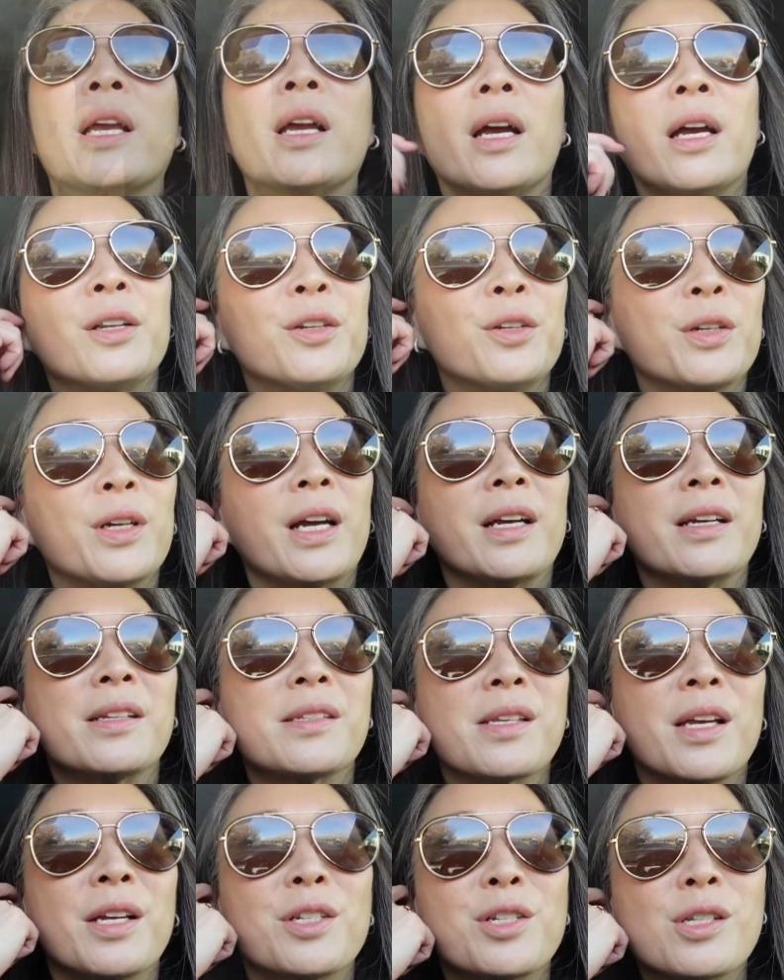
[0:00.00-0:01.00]
God, you
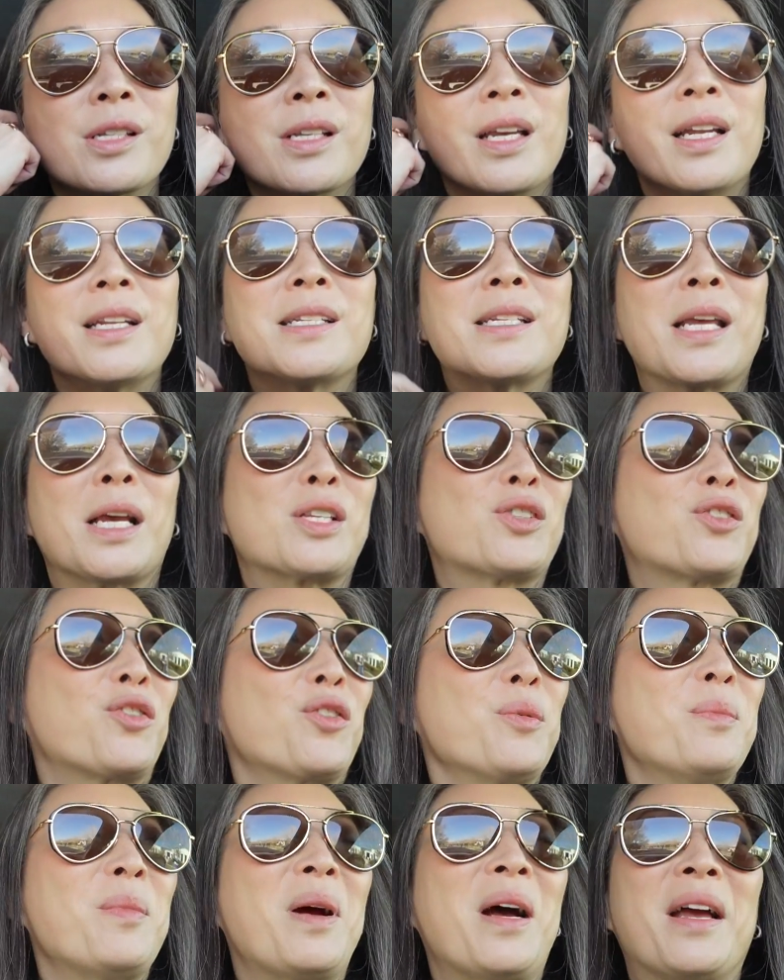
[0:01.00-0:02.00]
guys, I just got a text
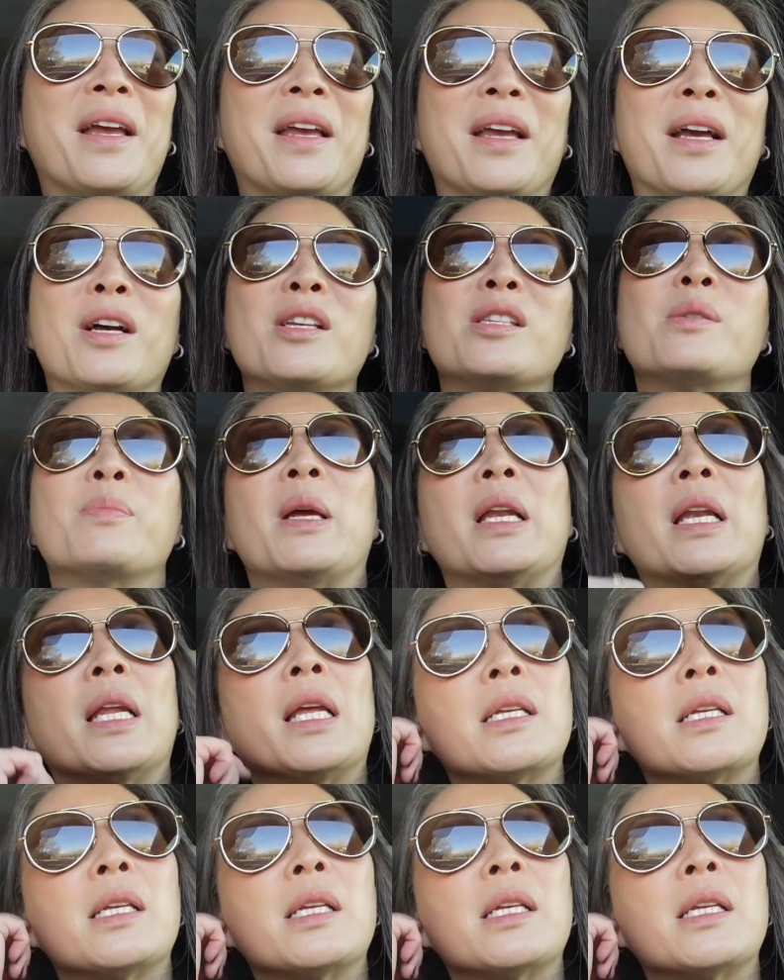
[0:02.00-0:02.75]
from my husband.